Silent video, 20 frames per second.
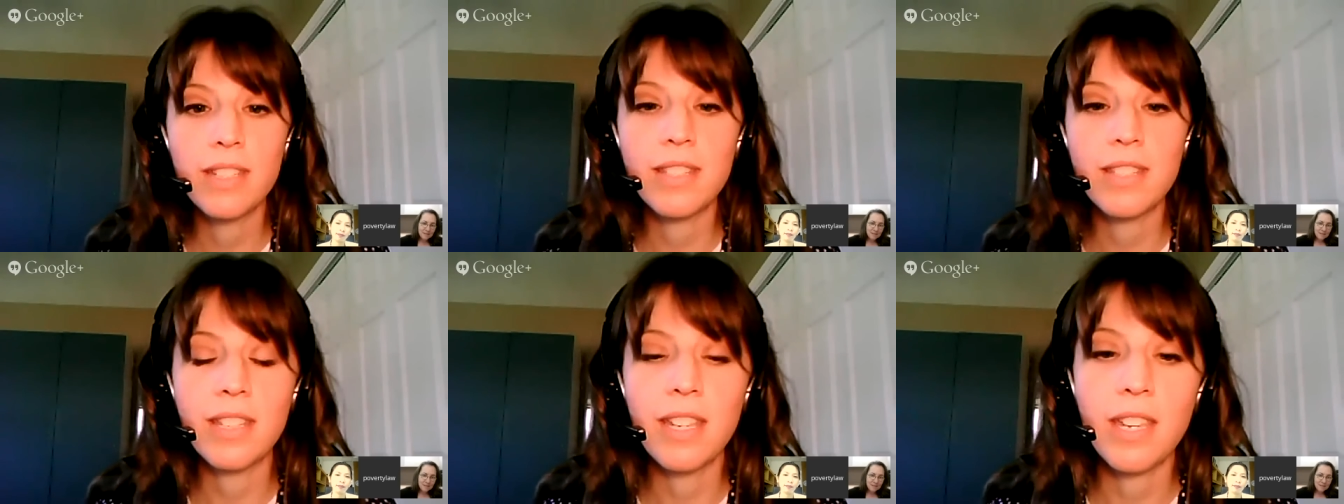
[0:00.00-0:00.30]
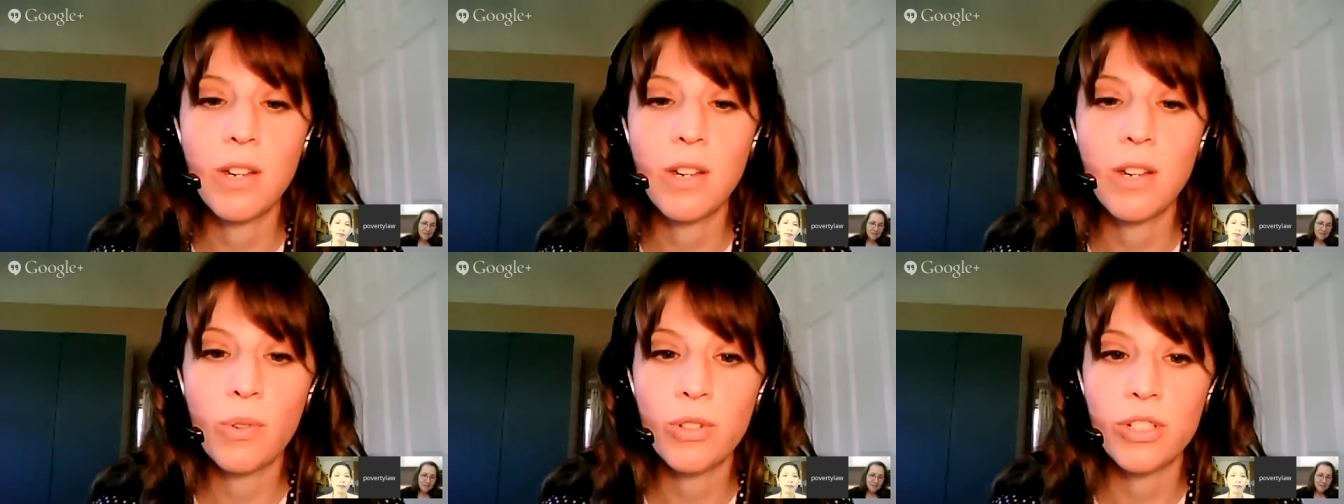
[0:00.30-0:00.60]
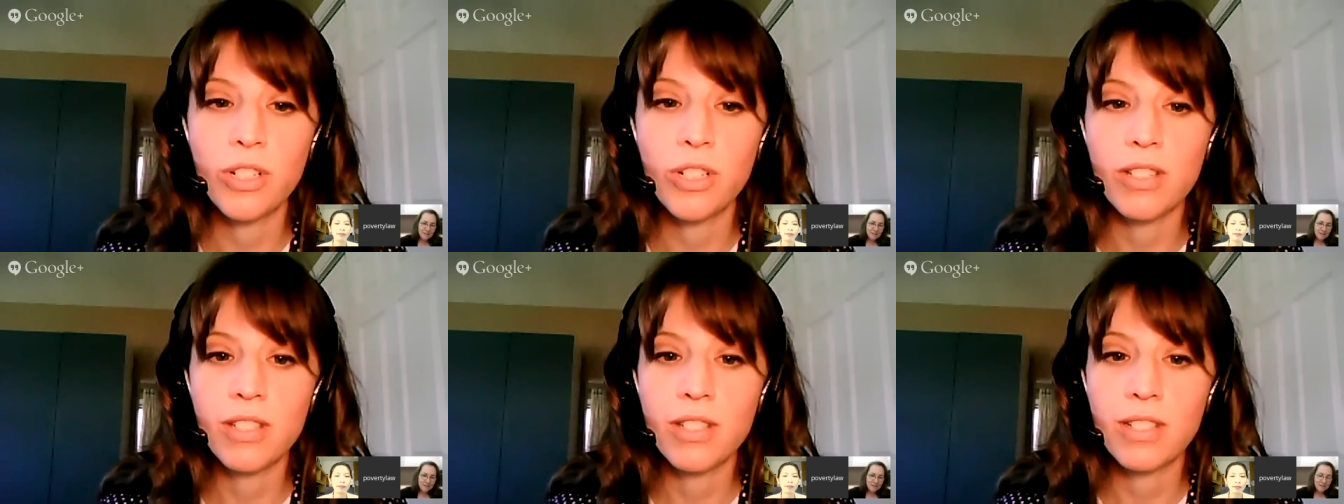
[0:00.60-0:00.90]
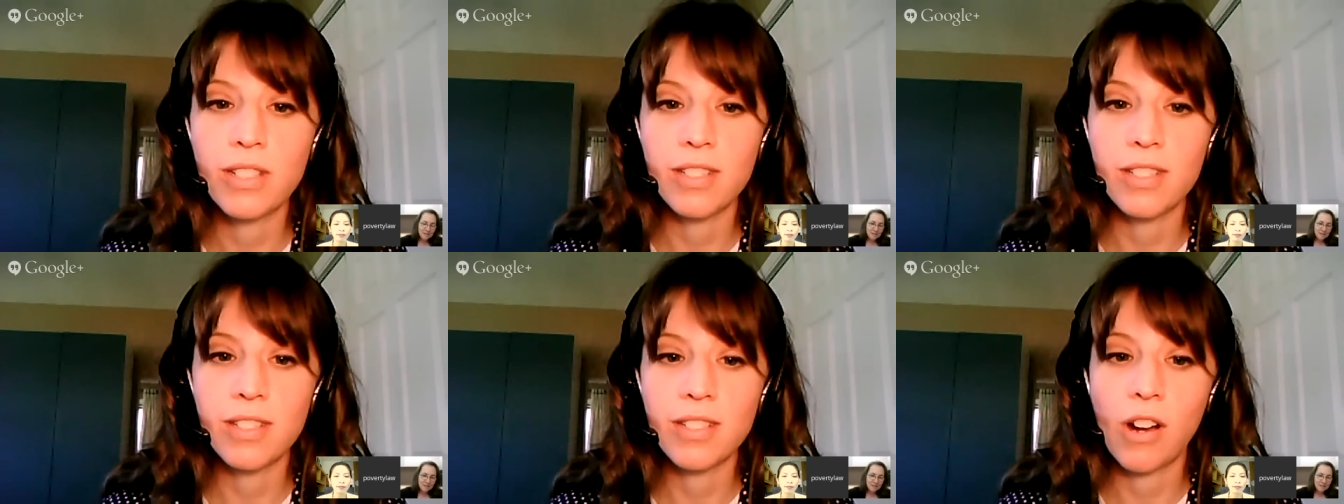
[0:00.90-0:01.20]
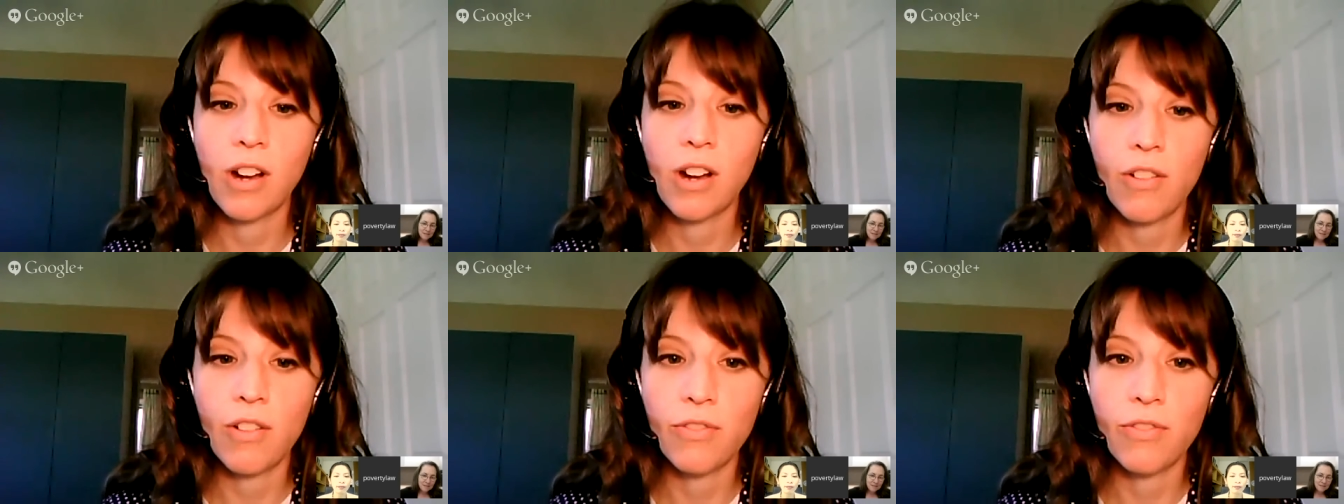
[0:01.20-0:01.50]
the Equal Justice
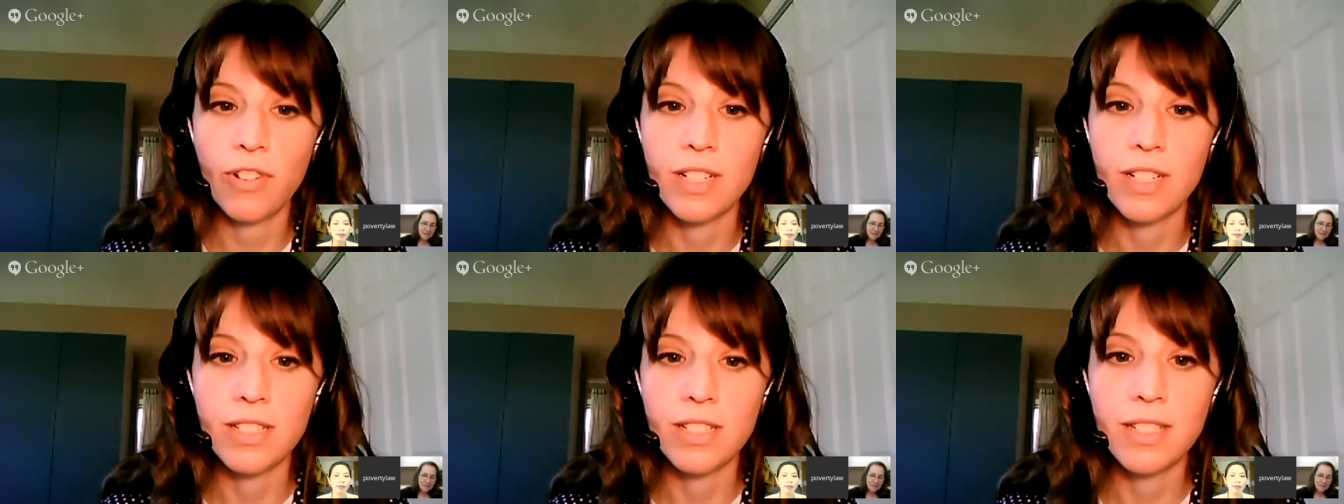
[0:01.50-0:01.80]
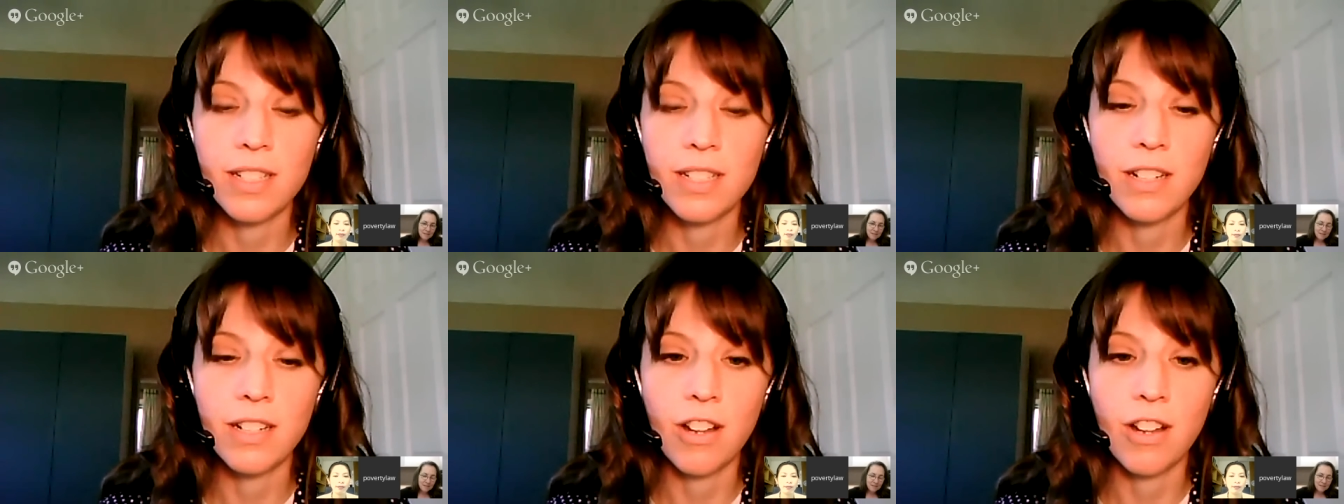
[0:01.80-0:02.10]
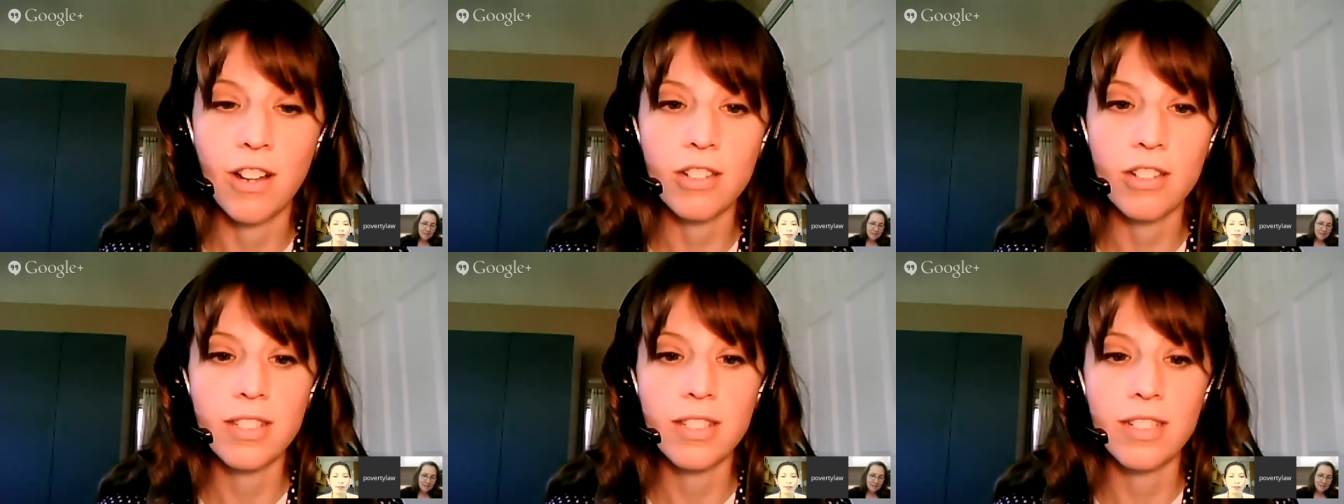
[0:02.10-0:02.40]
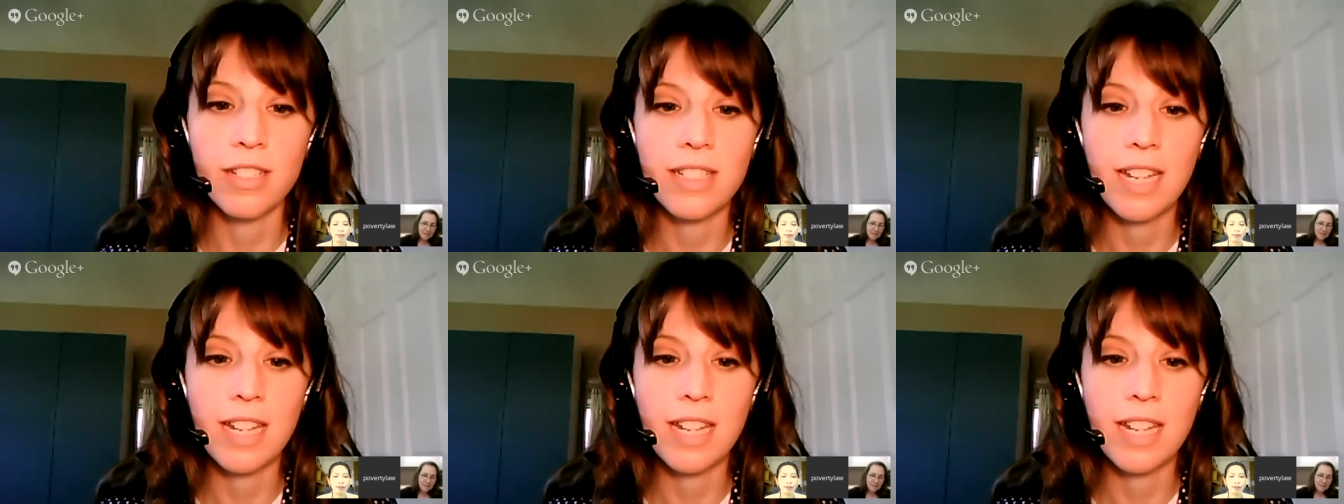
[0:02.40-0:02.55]
Conference in Austin,